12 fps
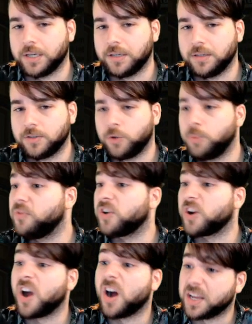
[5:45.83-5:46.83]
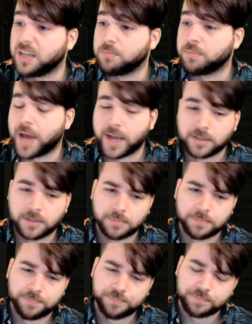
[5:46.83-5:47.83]
could be very high impact.
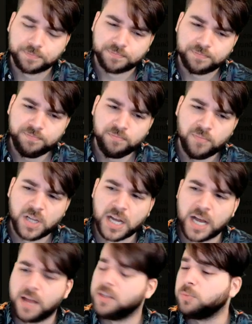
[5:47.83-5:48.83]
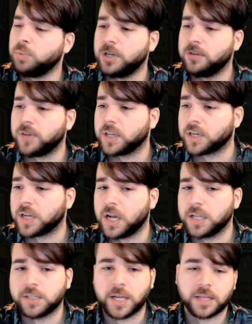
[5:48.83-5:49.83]
And there's plenty of other
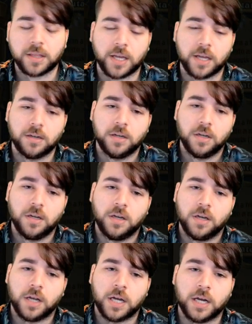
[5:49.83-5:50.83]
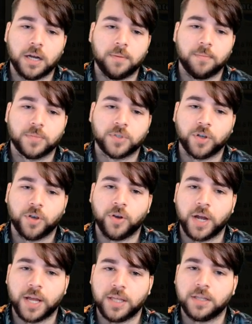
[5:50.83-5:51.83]
cards like that. So
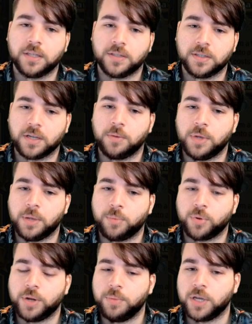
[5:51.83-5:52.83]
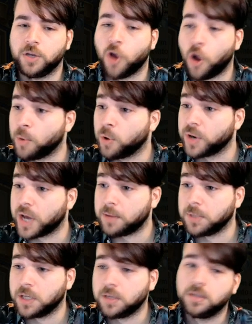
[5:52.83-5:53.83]
I think this is going to be a pretty big combo
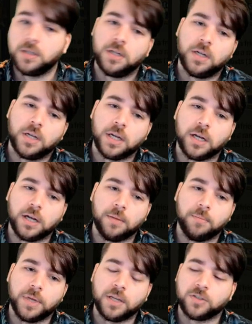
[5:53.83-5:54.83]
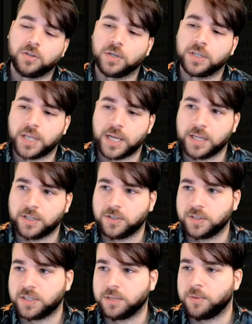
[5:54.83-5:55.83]
enabler. As long as
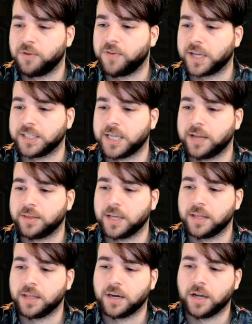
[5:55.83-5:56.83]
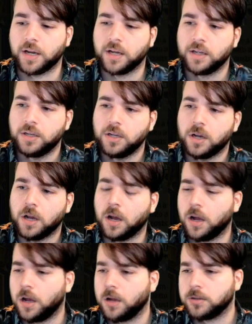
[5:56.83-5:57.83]
there's some effects out there that
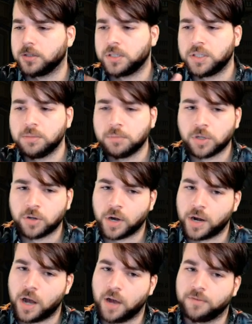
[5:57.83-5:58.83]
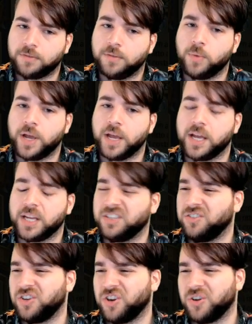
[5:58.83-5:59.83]
are similar enough where,
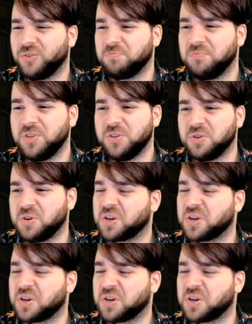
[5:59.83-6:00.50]
you know, you're not